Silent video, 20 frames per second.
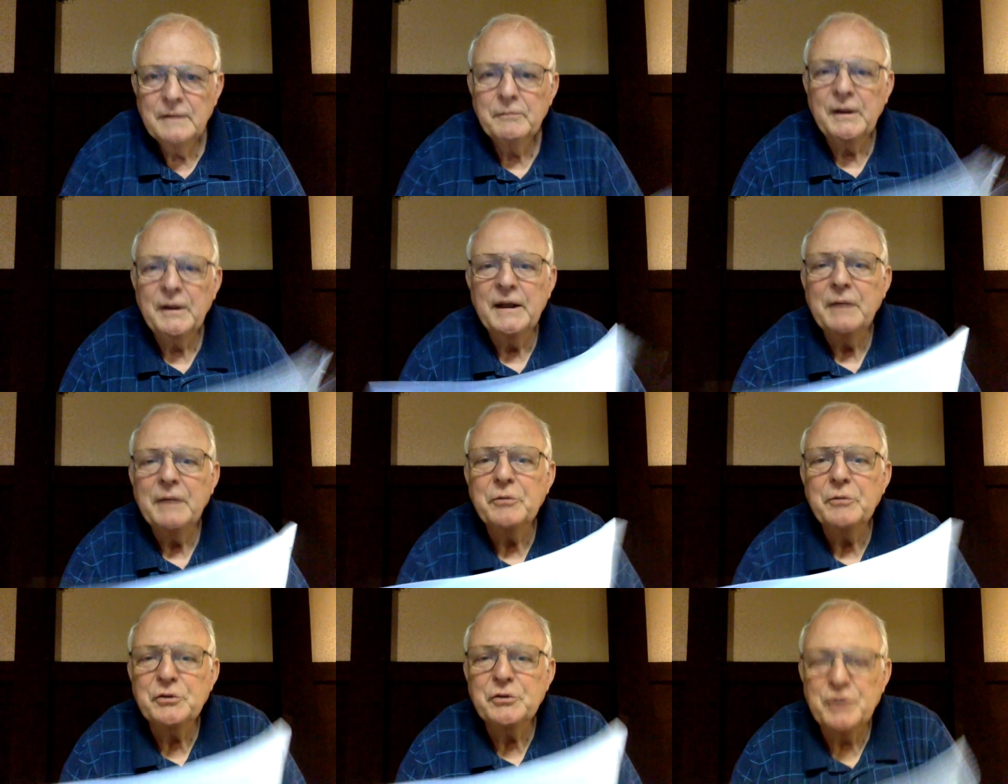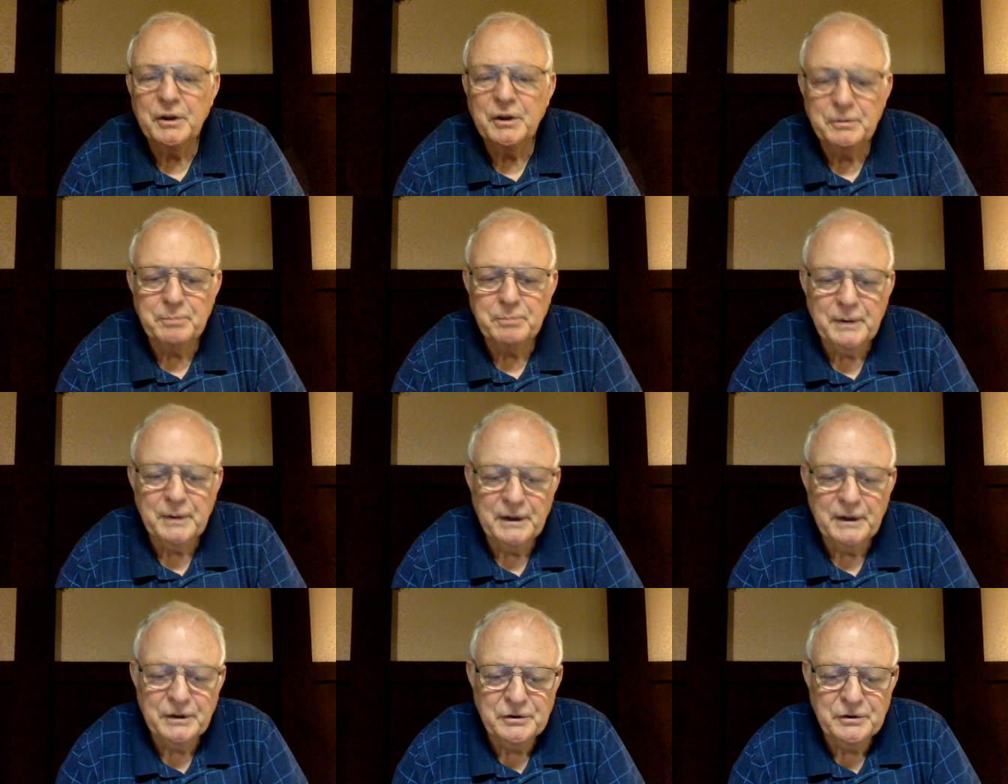My name is John
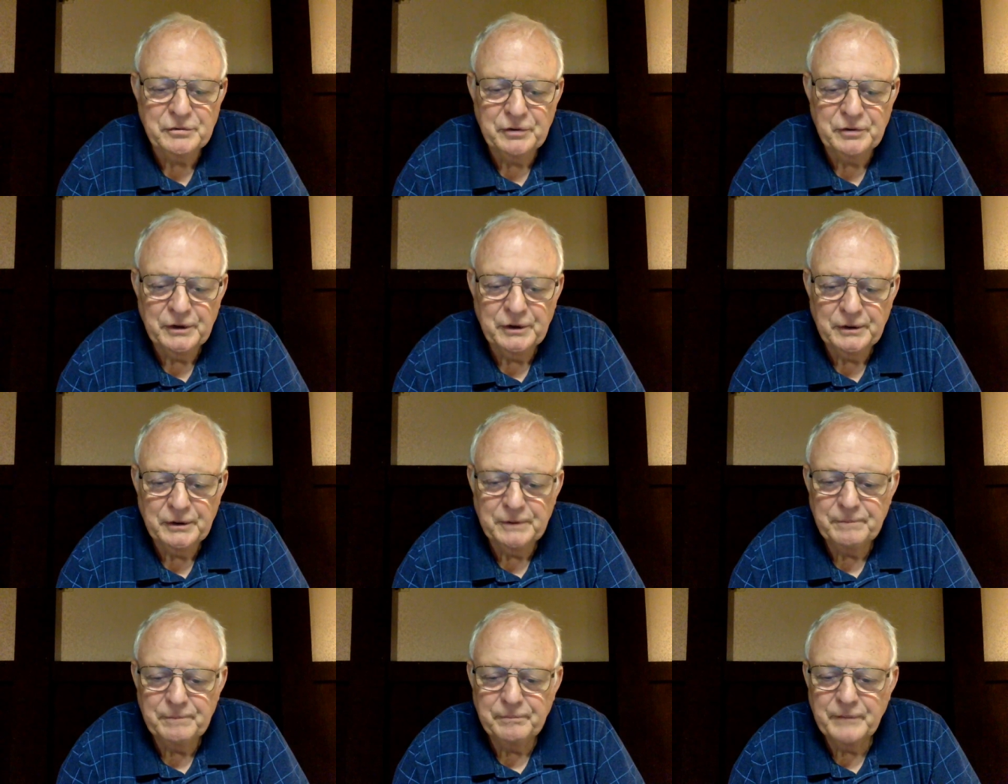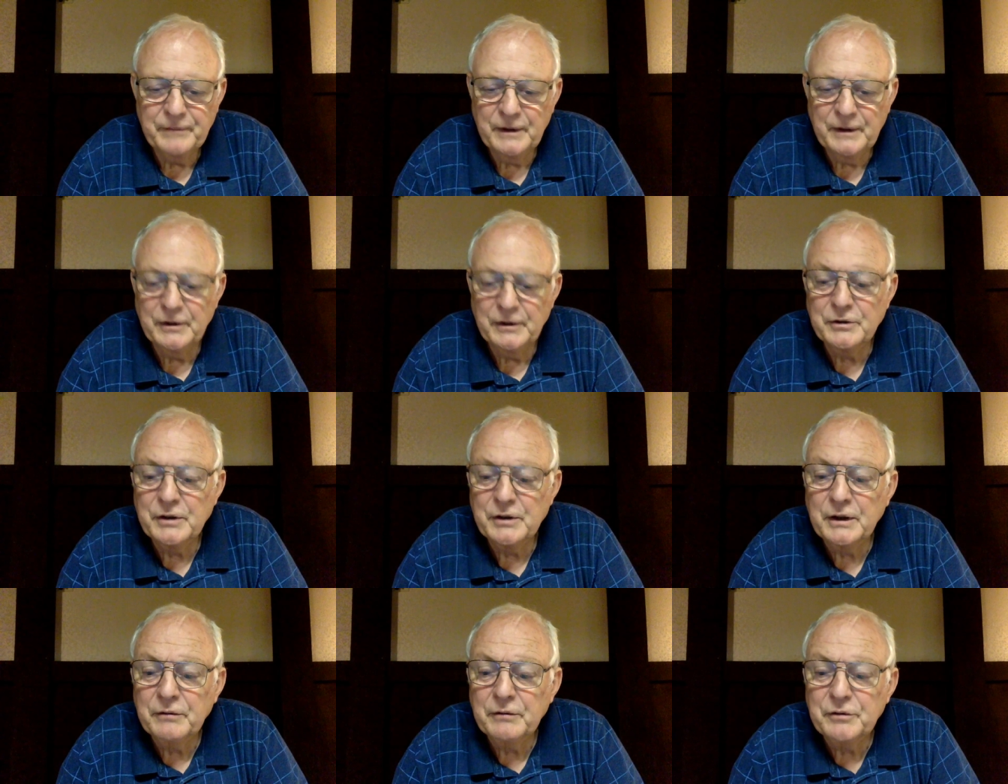Passfield, and the
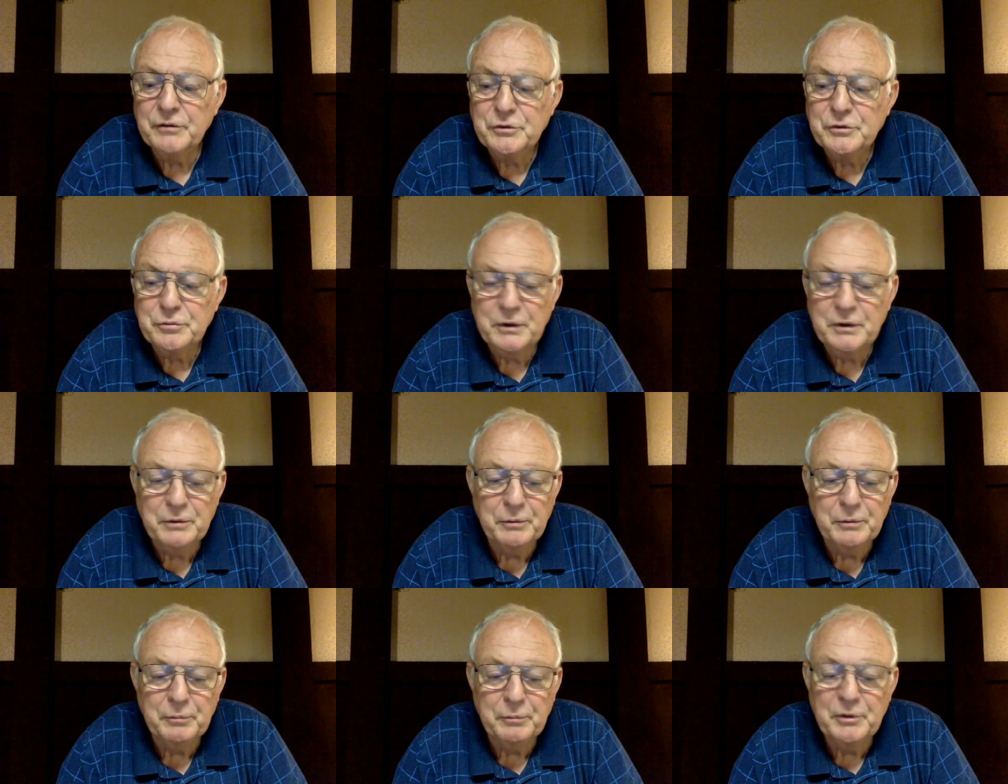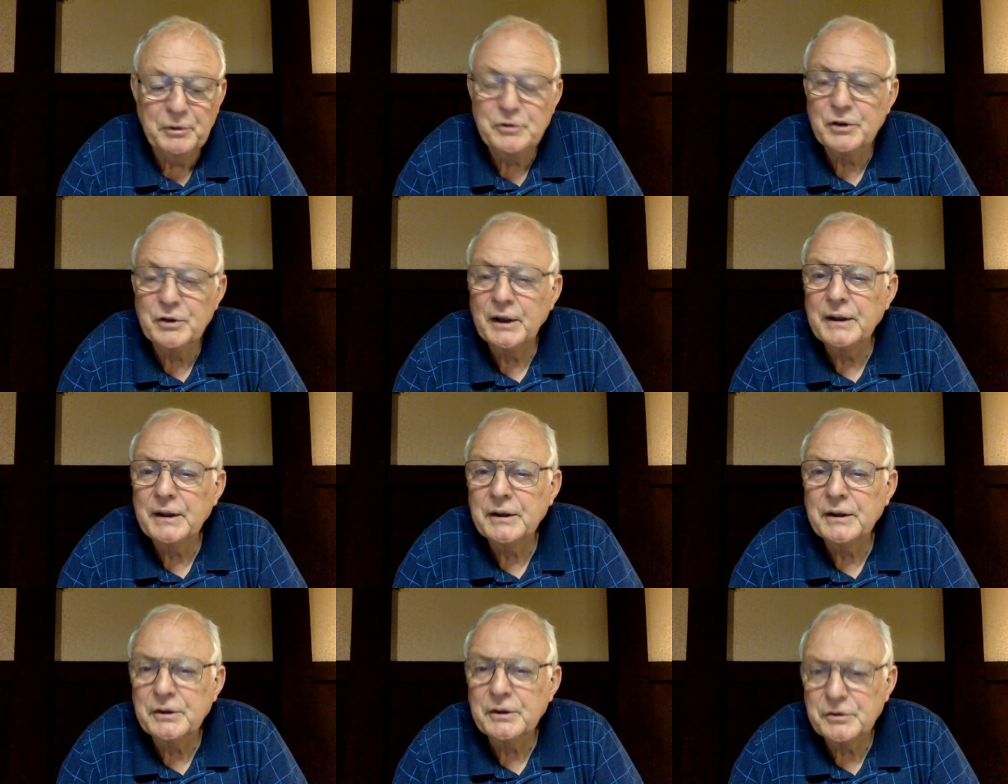title of this reading will be
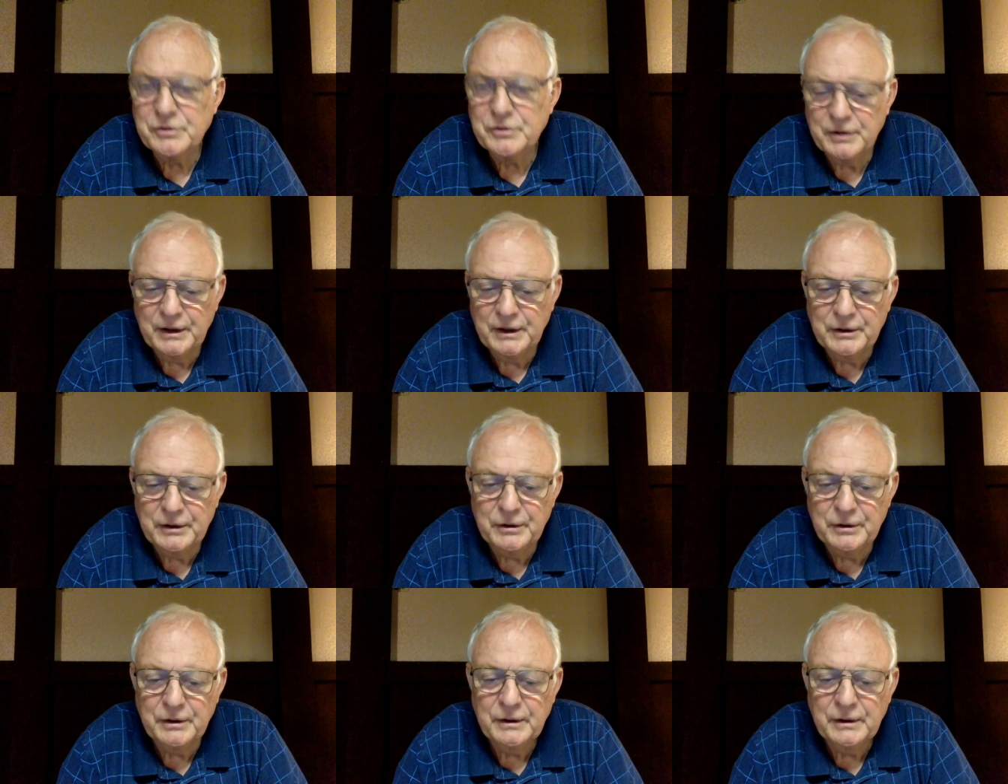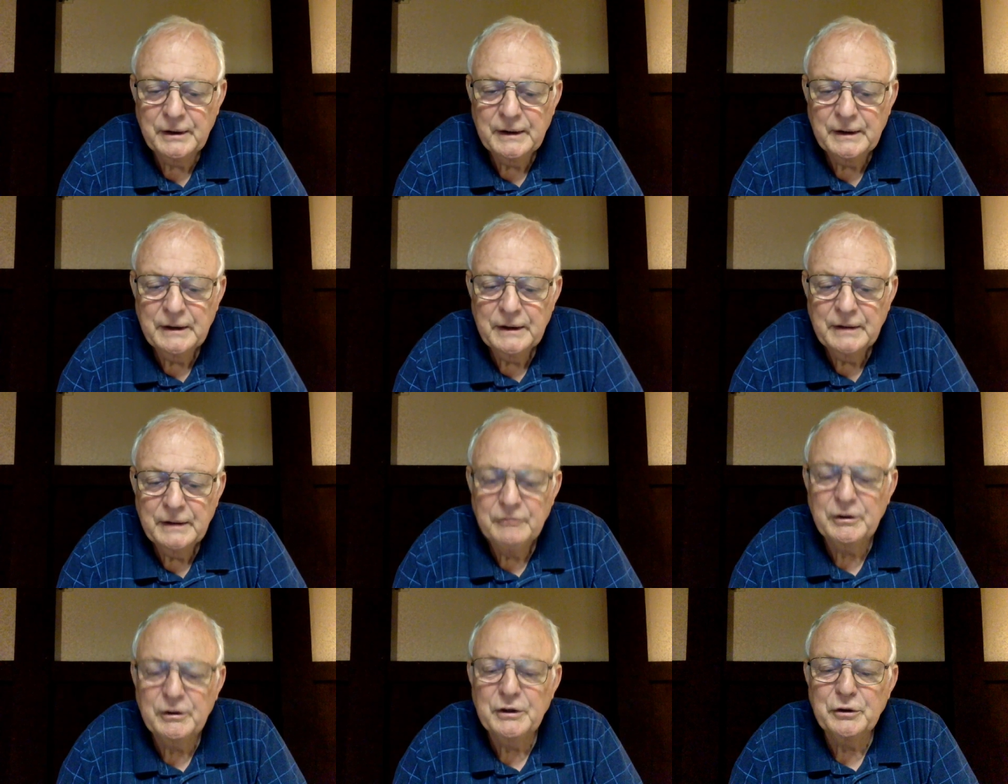John and Cassandra,
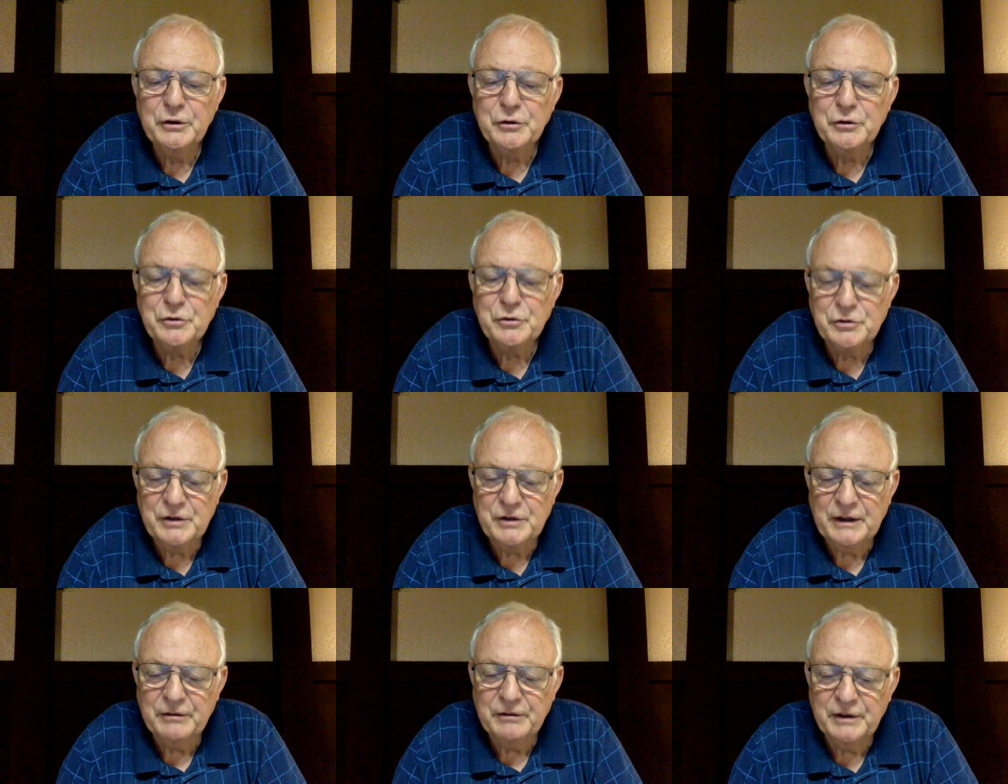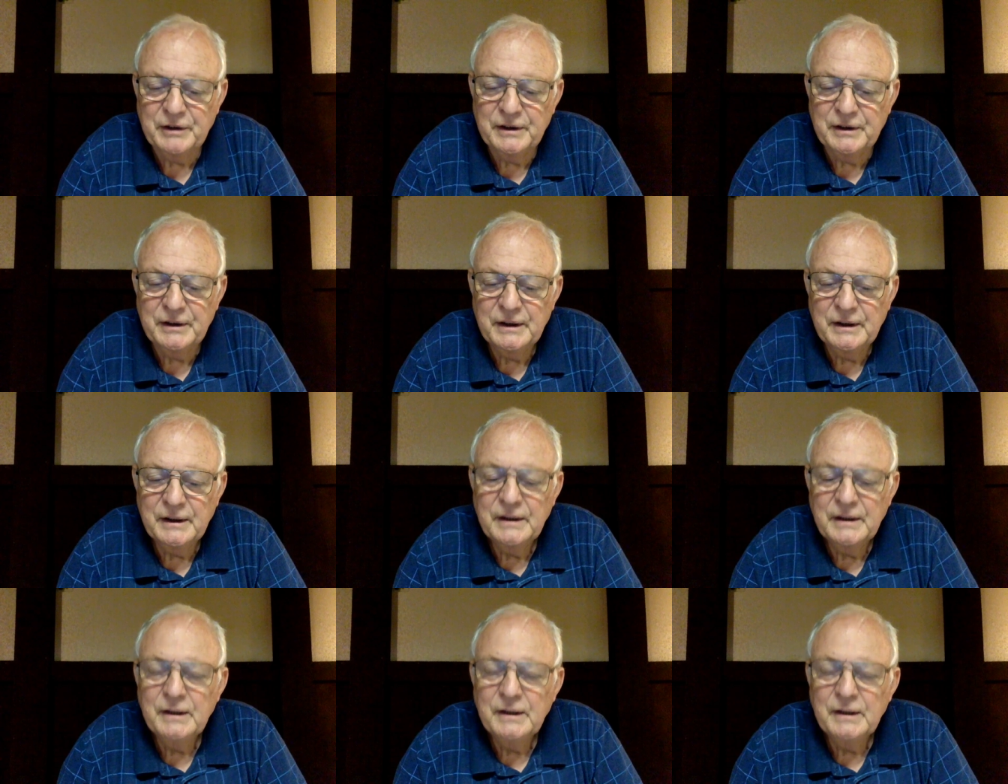Video 7,